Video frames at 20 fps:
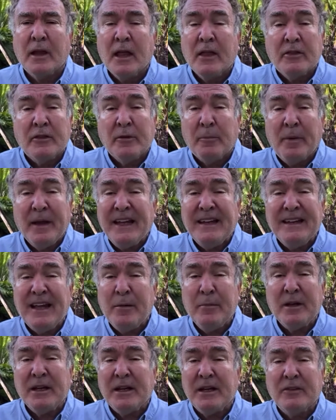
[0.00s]
The
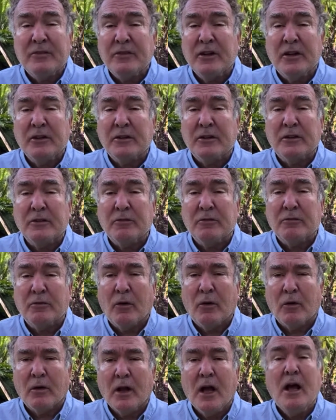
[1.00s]
pandemic isn't under
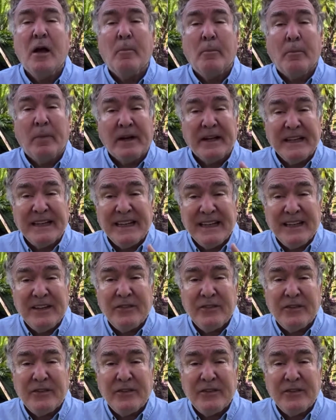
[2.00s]
control, but it is